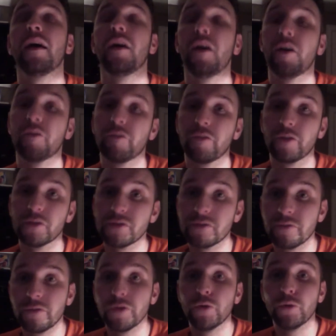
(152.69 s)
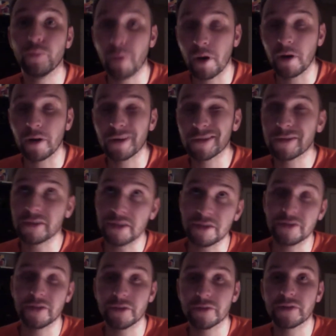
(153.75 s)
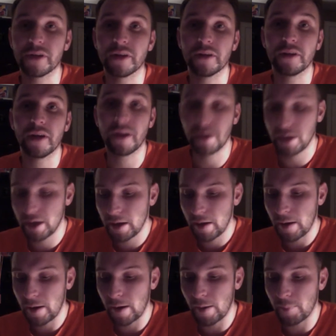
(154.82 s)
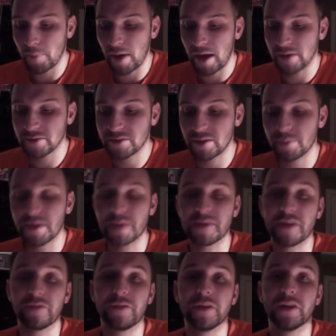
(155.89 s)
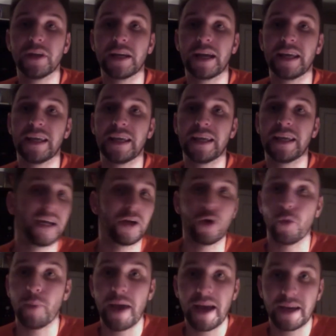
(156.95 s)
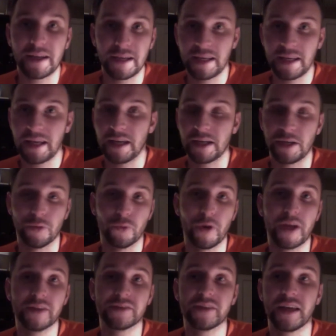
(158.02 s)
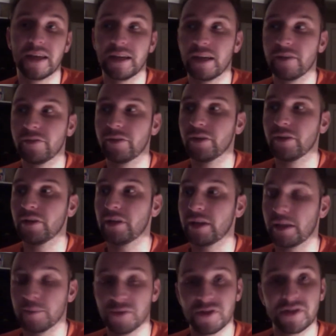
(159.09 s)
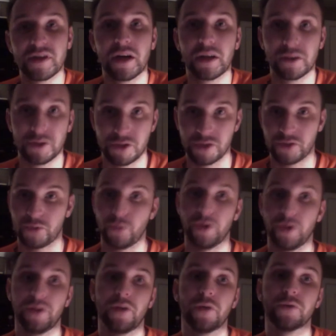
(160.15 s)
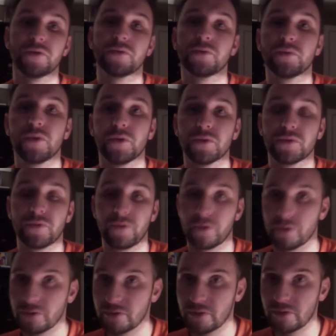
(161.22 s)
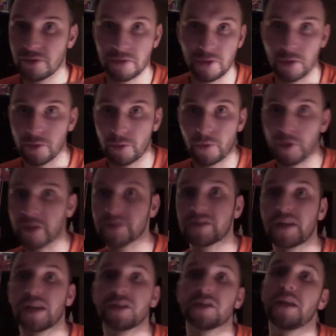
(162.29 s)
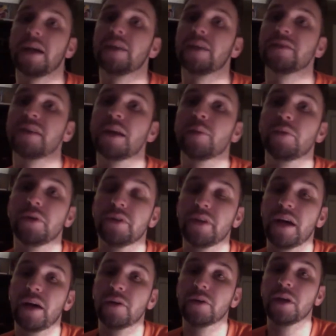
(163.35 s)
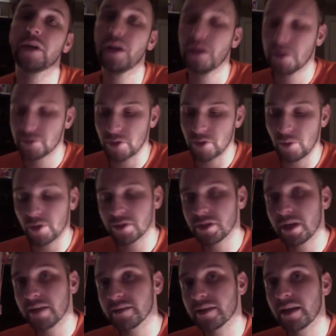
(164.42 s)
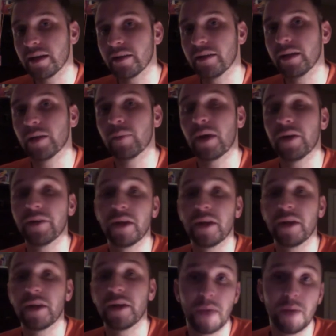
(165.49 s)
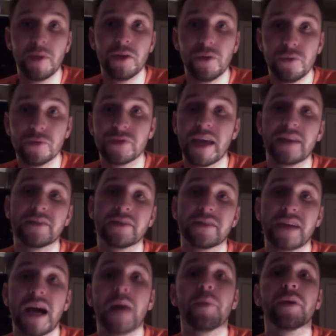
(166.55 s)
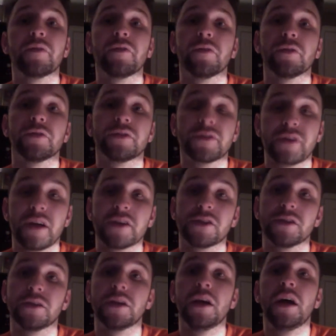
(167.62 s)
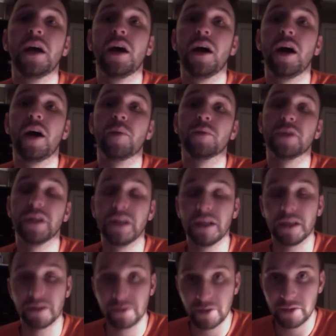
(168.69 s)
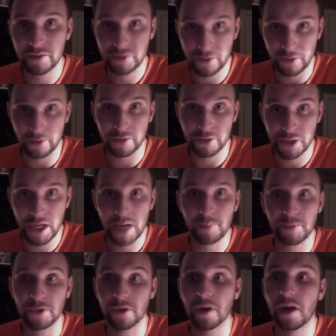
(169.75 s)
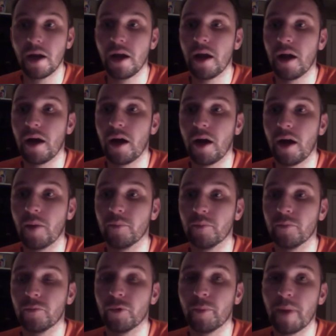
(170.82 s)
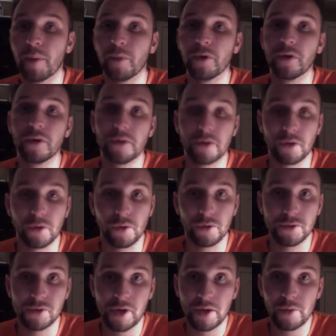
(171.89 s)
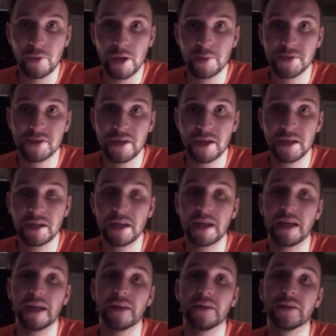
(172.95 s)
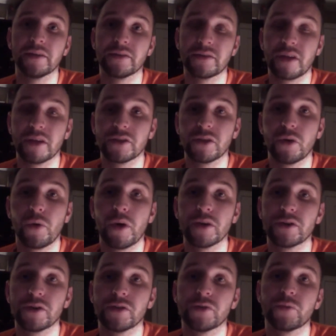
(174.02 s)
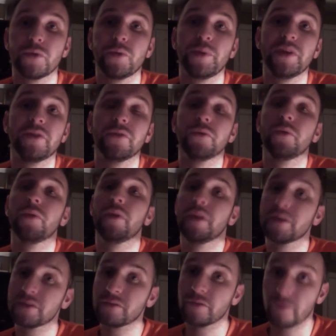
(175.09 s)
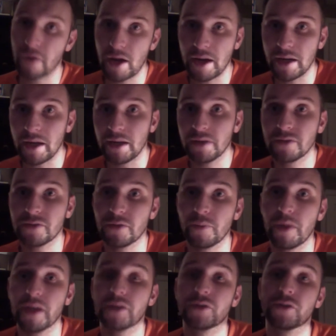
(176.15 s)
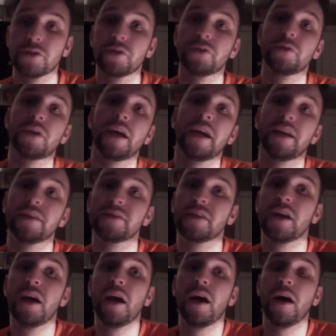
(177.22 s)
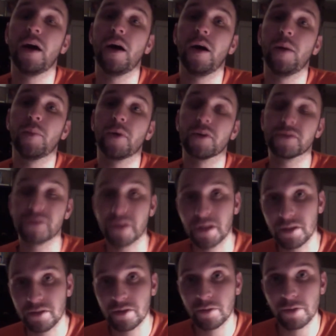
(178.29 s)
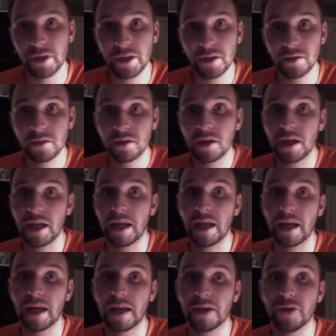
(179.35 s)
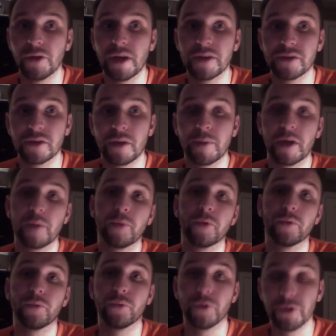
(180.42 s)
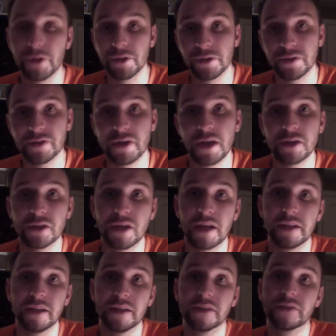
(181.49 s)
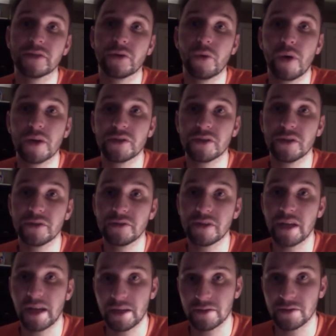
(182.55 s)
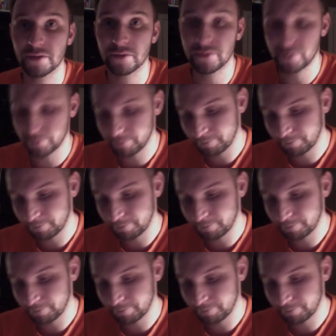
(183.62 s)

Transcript: first few marks, easier said than done, sometimes I feel like I can't go back and I can't erase that, and I feel like I'm stuck just with those first, you know, quick sketch lines that I put down. So I want you guys to kind of think about that and maybe use that as a topic for discussion leading into this third chapter. Remember, the goals are on the website and the discussion questions will be due this Friday. So make sure you guys are sticking to the reading and you guys are coming up with really discussion ideas and questions and answers.